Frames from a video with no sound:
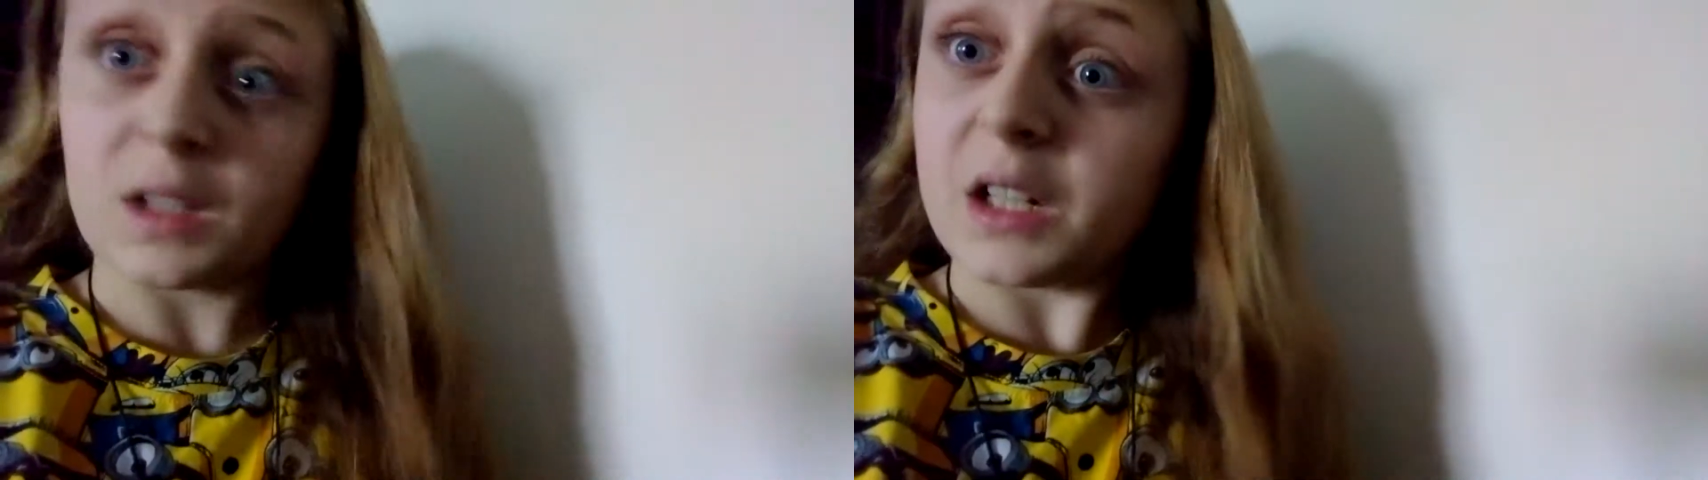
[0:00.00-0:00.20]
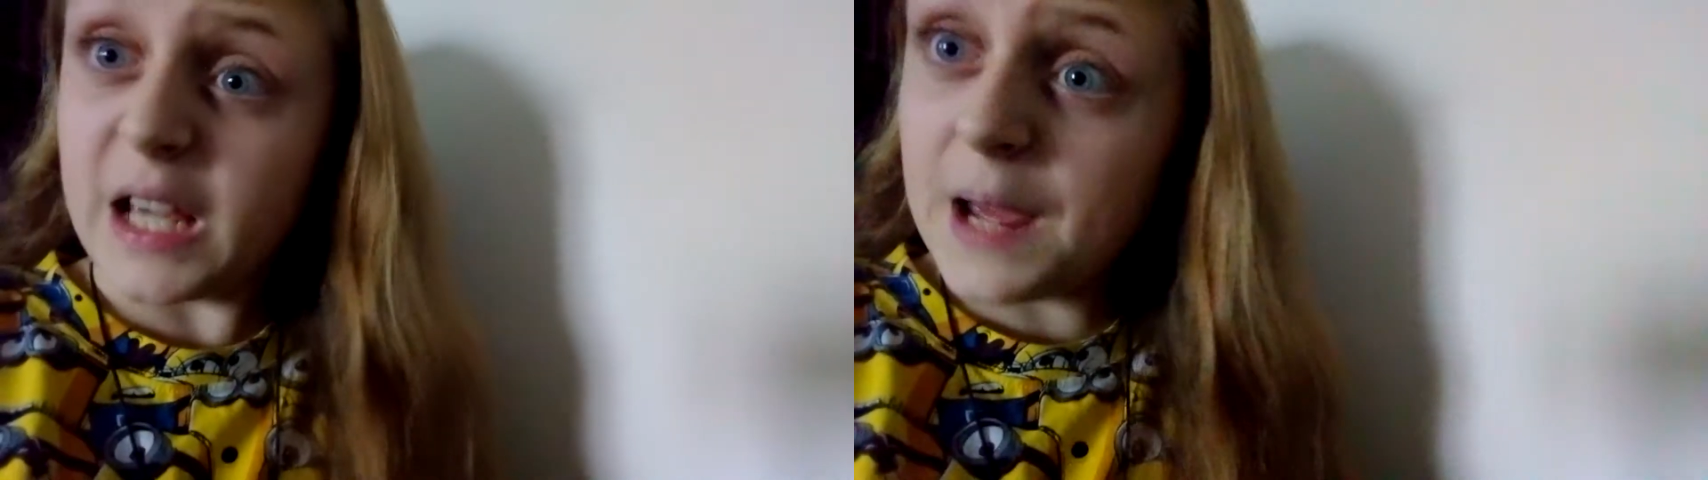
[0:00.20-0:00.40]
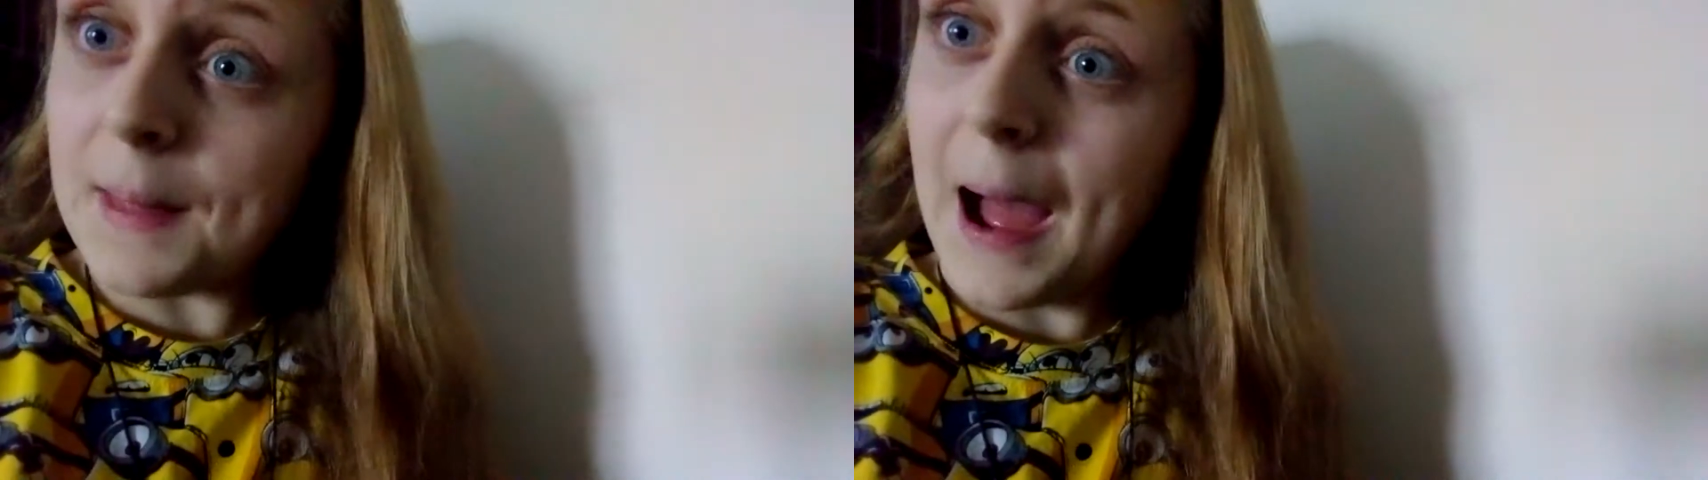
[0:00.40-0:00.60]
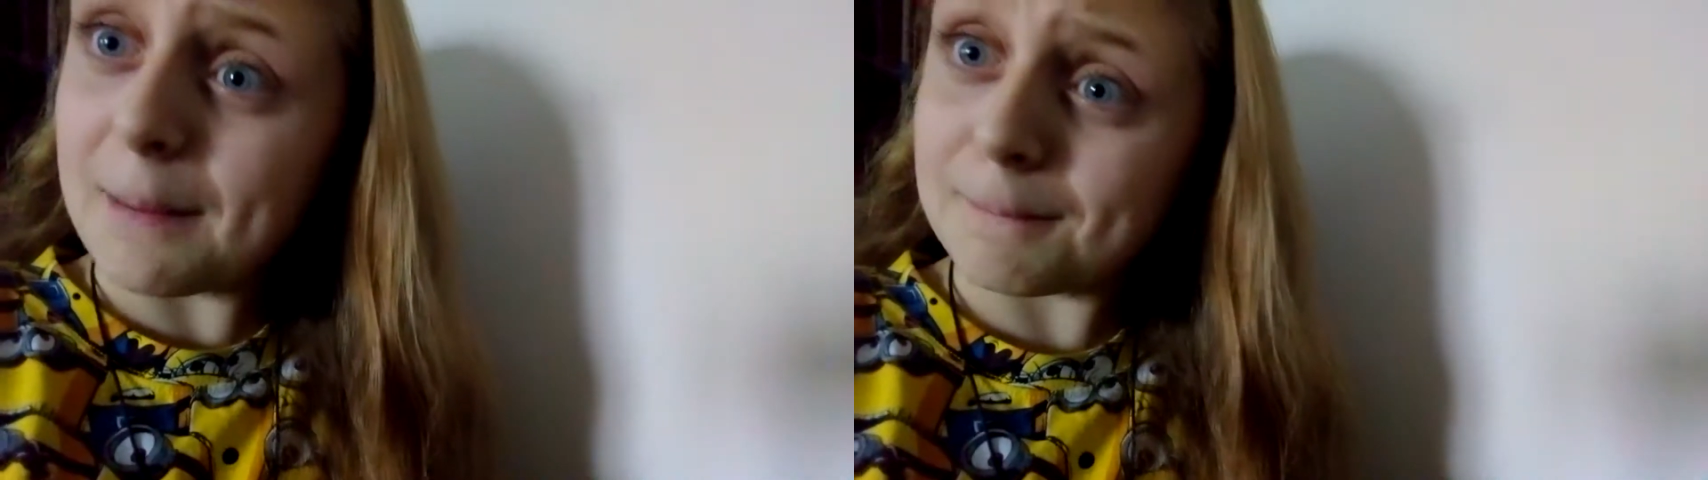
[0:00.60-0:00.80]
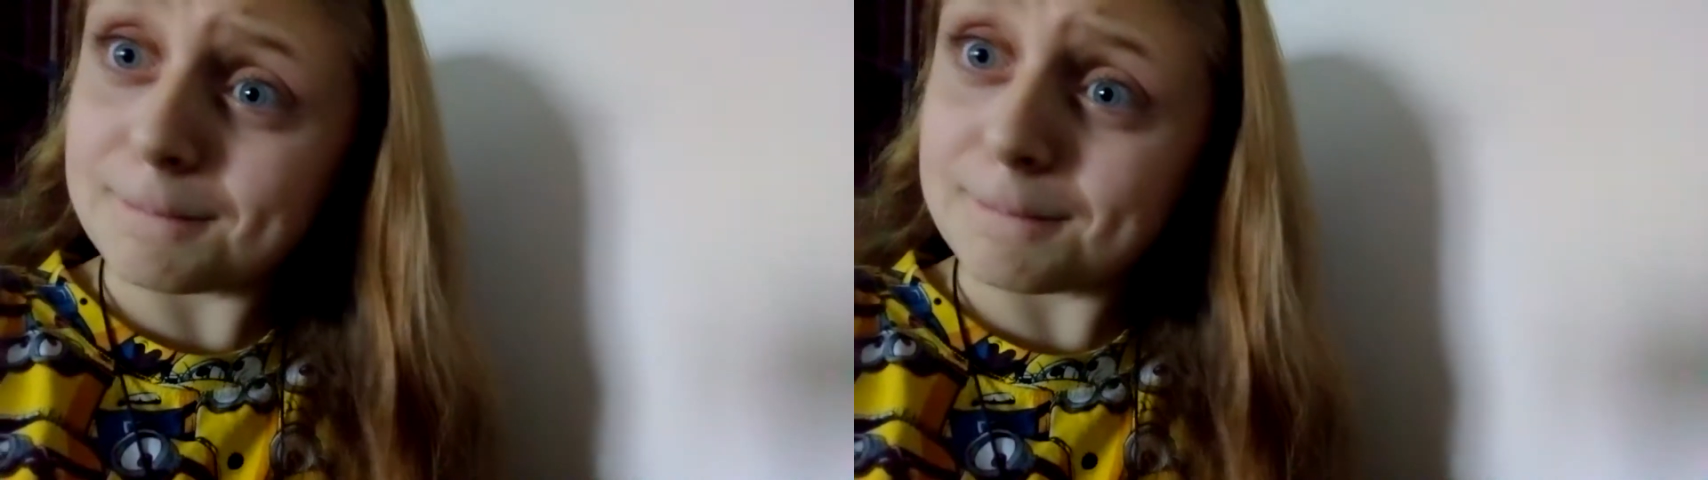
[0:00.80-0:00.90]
You hear that?